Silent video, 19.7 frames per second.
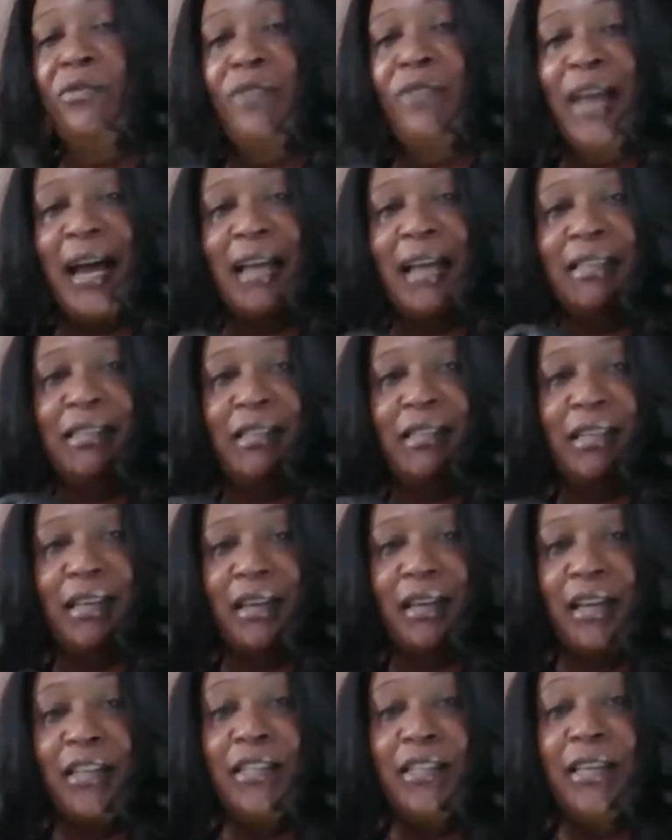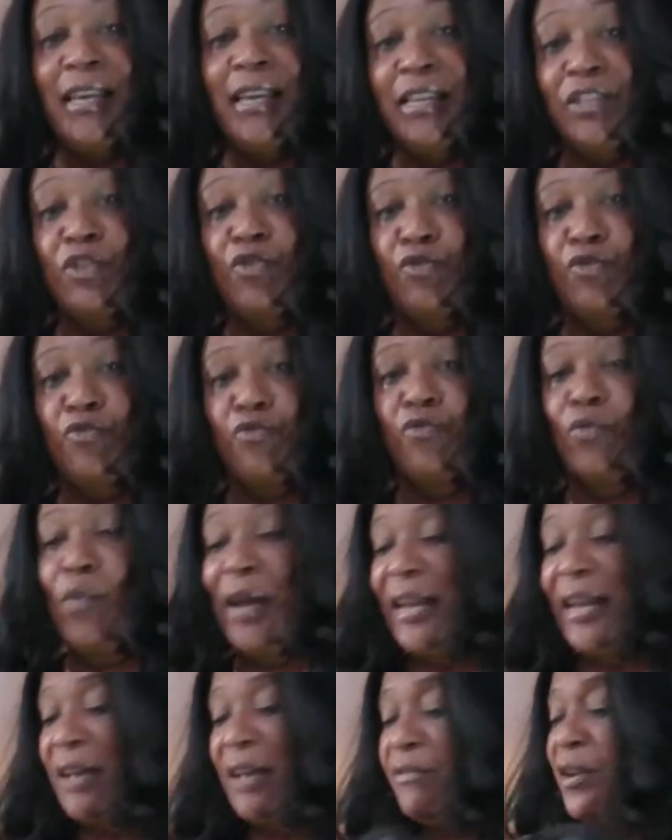that it is true.
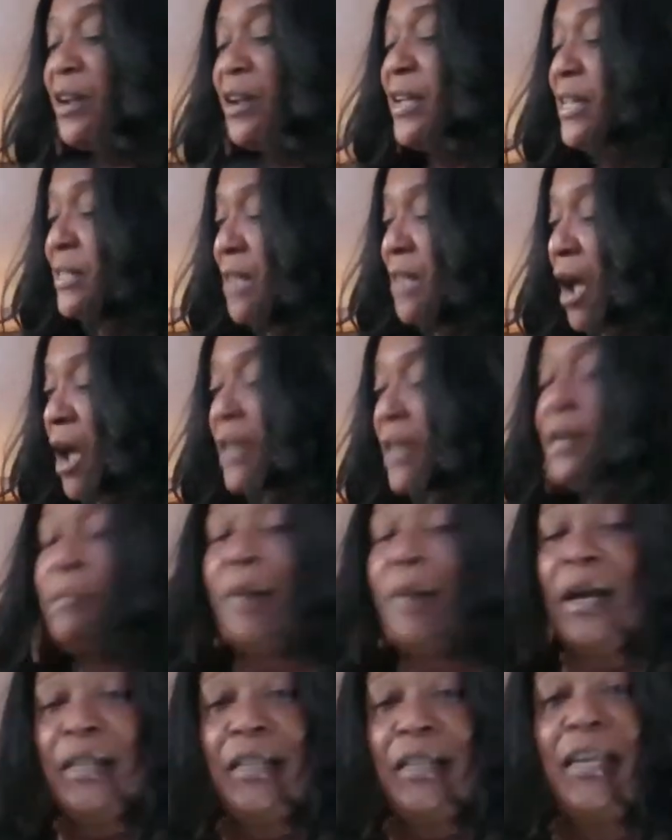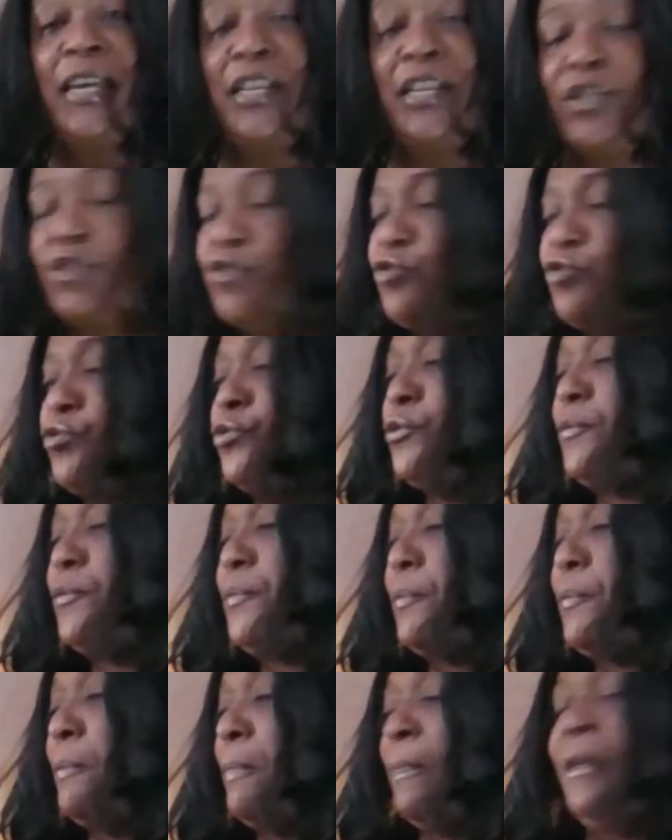Whatever is on the bottle is true.
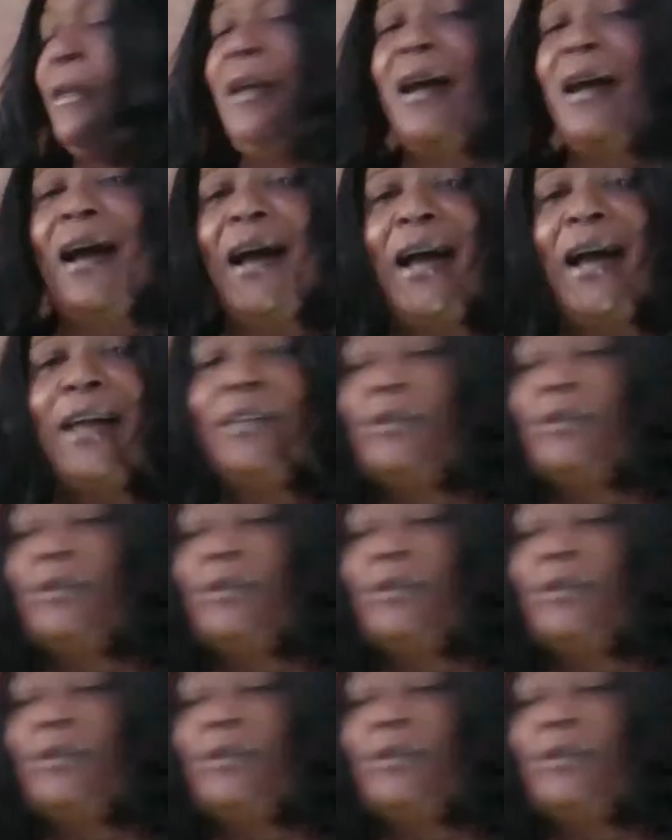And